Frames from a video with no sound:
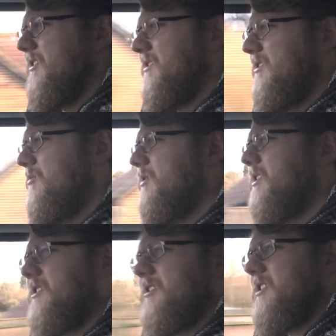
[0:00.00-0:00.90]
that you would
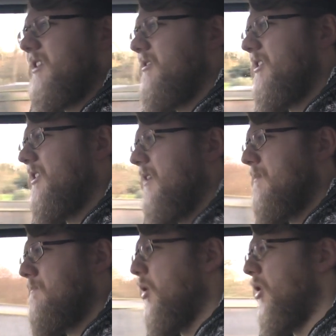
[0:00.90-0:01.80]
necessarily
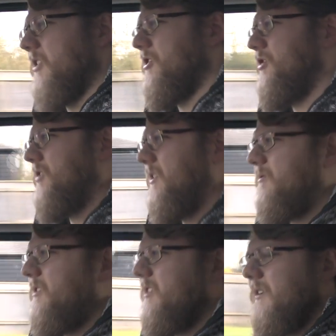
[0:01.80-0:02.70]
polish
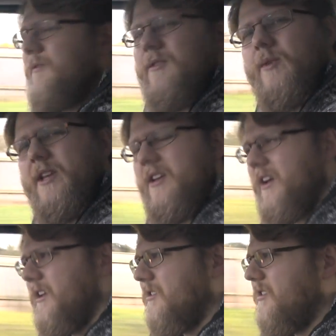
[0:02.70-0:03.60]
every every
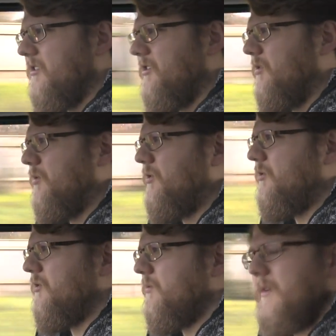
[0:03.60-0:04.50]
weekend like you
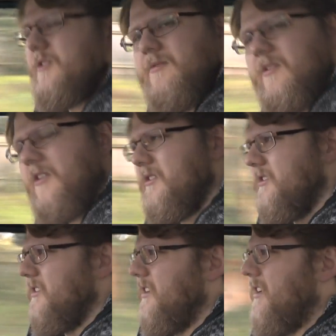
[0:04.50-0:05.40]
would your
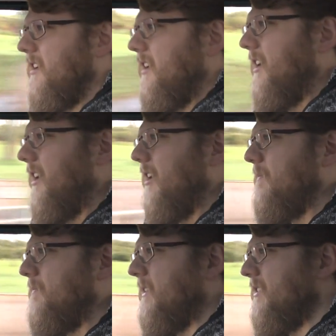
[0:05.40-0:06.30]
Maserati.
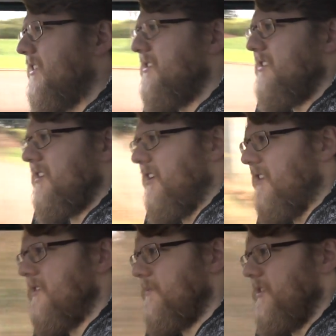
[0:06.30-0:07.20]
Um, this is a
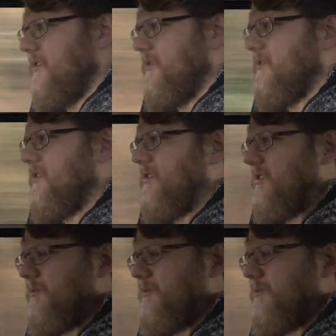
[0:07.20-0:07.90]
car to be used. This is a